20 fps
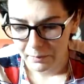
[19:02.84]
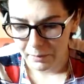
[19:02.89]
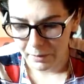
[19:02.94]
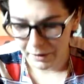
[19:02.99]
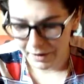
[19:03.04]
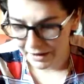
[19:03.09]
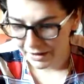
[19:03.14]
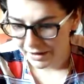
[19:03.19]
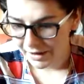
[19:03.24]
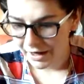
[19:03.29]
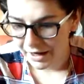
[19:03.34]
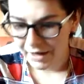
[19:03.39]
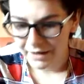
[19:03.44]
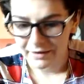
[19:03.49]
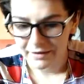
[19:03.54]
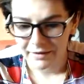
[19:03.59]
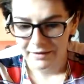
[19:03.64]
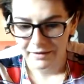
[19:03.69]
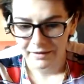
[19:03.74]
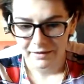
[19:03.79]
But in the
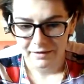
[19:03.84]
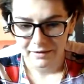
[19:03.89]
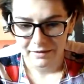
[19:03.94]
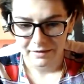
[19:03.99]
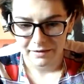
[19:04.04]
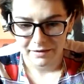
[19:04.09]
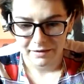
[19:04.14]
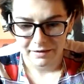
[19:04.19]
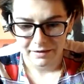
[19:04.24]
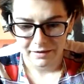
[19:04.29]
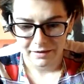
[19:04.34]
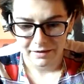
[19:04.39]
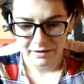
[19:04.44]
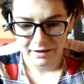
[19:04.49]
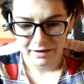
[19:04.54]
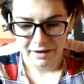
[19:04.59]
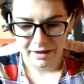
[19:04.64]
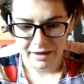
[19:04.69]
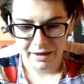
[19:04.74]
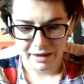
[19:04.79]
end,
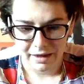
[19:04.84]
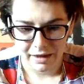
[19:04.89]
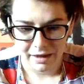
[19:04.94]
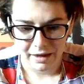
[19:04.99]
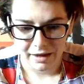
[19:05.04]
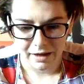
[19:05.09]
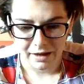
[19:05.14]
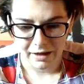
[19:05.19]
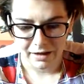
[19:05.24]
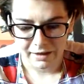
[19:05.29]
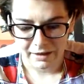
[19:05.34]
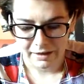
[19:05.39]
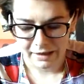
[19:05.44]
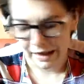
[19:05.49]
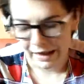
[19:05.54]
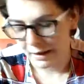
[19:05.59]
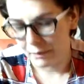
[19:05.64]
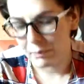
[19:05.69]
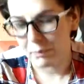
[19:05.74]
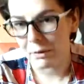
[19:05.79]
he
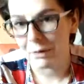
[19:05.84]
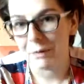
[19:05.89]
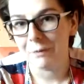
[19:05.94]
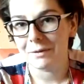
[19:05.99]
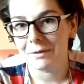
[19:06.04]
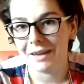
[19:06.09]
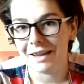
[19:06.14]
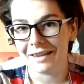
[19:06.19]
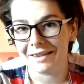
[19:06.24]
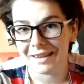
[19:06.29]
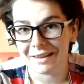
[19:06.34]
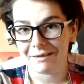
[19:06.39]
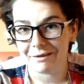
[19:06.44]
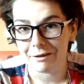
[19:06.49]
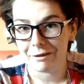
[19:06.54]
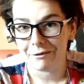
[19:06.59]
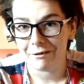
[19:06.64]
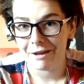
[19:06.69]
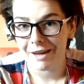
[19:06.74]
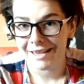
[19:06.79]
like proved that they
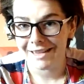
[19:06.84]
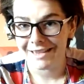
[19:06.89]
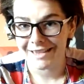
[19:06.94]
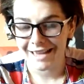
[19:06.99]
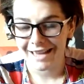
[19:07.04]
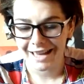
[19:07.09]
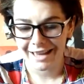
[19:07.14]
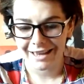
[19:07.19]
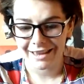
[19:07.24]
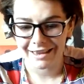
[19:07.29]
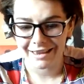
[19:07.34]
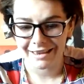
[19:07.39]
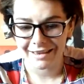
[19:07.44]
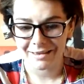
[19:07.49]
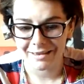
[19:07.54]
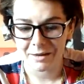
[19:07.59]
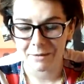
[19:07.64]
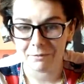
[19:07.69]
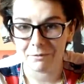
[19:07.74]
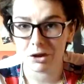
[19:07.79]
were friends, and
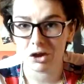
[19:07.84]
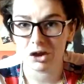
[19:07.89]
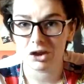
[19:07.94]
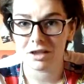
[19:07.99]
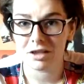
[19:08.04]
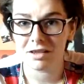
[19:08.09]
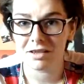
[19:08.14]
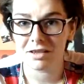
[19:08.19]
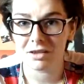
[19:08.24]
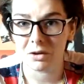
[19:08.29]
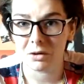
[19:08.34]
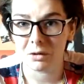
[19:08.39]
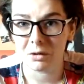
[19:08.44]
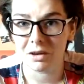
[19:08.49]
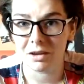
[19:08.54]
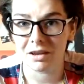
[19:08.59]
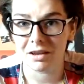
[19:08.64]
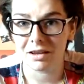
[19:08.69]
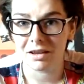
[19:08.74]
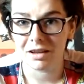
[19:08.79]
someone just
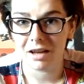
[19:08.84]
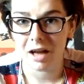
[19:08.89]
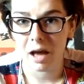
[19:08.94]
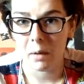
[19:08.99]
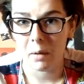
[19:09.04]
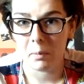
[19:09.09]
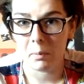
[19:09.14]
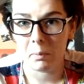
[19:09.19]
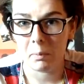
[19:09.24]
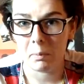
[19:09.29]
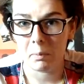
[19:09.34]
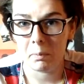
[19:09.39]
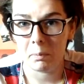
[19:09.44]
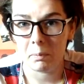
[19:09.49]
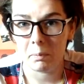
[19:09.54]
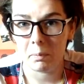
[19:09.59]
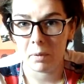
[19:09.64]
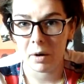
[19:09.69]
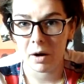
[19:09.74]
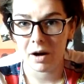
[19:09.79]
stole a
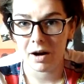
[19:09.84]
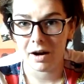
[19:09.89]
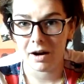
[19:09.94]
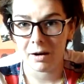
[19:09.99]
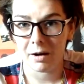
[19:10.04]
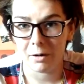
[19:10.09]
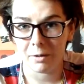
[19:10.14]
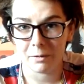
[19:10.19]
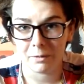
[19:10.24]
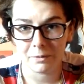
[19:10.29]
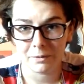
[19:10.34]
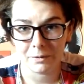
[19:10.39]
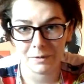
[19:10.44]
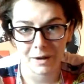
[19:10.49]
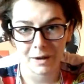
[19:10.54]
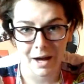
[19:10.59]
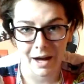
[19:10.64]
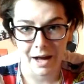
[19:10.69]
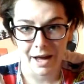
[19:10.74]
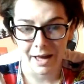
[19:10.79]
part of
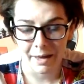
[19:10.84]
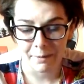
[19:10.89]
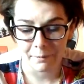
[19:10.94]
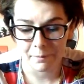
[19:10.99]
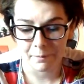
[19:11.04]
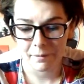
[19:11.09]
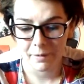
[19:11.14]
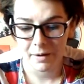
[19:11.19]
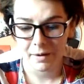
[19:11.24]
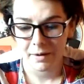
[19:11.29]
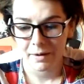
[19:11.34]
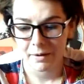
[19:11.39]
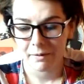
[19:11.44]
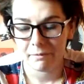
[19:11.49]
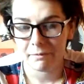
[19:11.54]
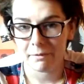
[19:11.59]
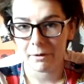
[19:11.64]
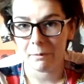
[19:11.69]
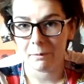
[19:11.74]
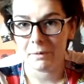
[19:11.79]
time
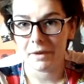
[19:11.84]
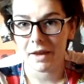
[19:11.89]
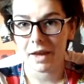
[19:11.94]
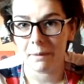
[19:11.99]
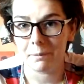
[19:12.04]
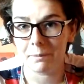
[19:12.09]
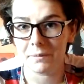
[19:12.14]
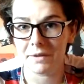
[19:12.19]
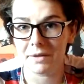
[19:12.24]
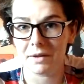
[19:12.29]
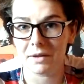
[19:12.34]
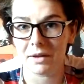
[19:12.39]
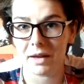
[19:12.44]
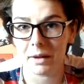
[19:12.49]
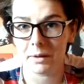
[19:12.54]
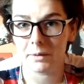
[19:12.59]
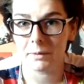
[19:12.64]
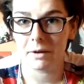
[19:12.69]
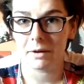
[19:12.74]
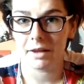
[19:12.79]
from them, so
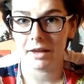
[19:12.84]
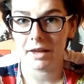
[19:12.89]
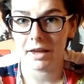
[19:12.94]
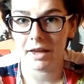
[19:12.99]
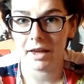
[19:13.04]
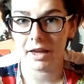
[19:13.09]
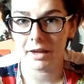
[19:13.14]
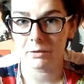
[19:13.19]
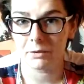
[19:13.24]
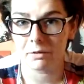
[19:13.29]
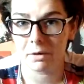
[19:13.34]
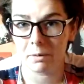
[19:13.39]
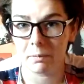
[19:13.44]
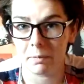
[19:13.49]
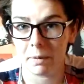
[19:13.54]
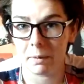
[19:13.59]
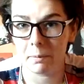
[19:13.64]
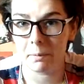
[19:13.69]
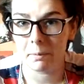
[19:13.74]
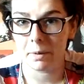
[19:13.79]
that's why they can't
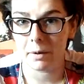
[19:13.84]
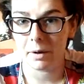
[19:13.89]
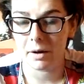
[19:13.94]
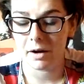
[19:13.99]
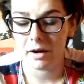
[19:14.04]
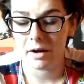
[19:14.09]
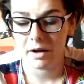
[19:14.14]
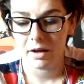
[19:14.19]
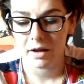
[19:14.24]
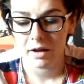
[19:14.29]
remember